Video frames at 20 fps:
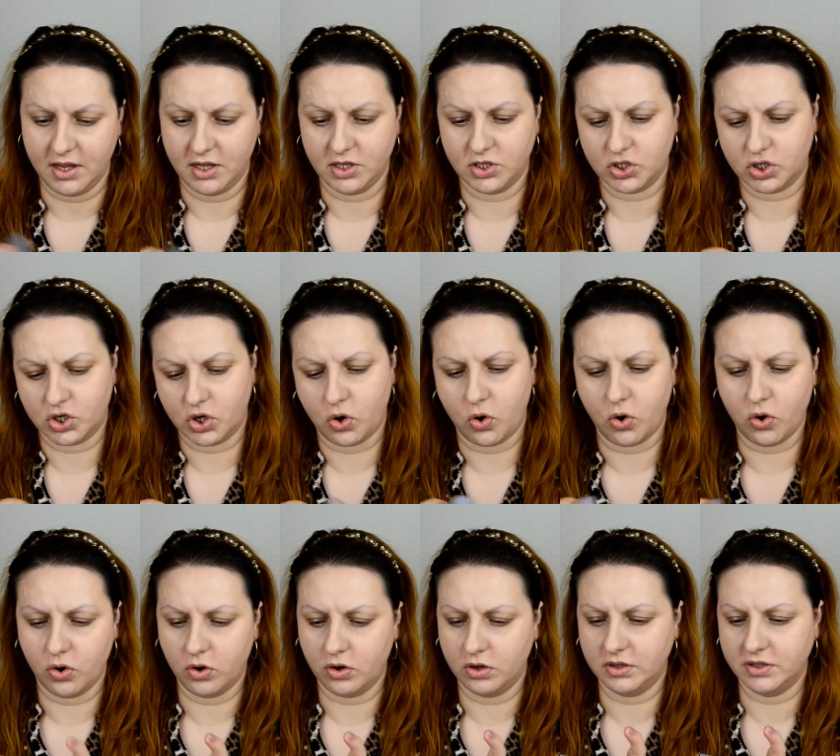it's
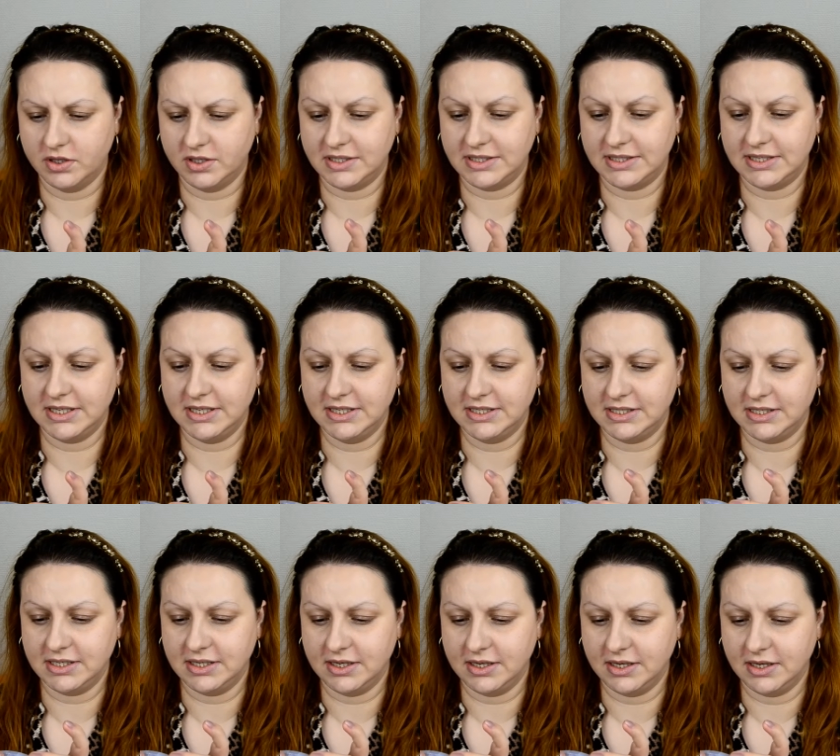called the
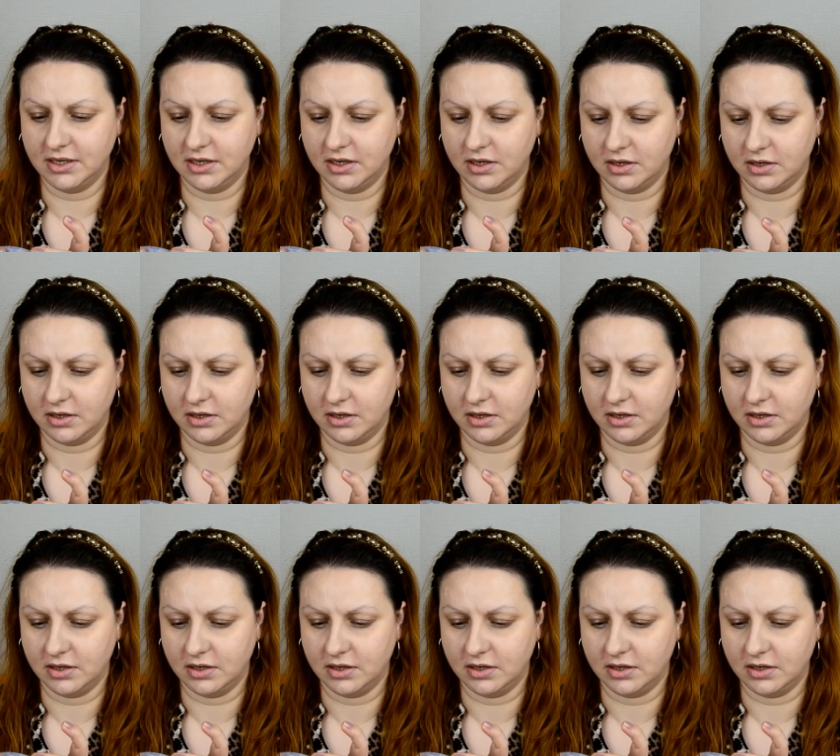CC